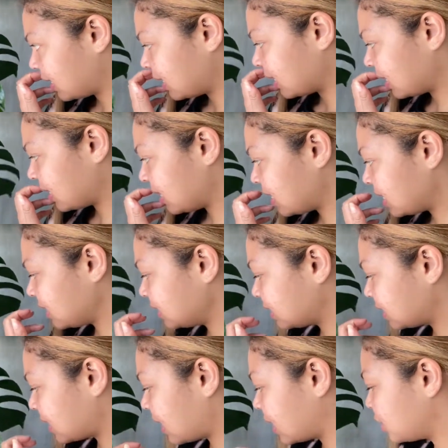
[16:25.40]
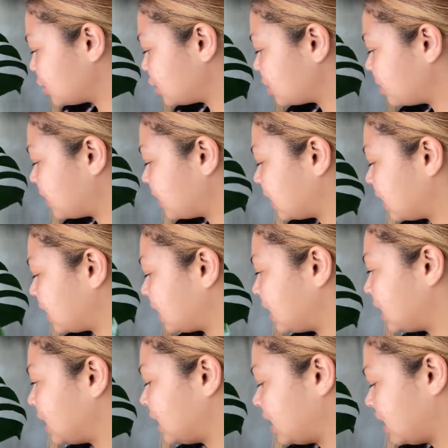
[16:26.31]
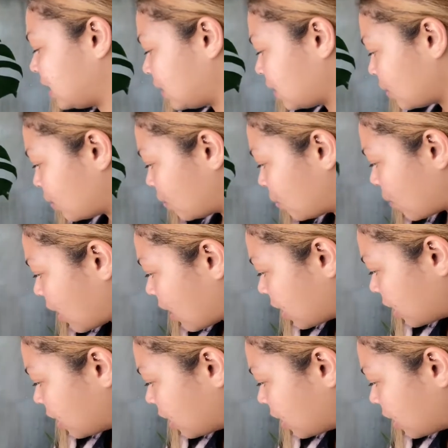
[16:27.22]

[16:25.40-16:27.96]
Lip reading: this I just put in water.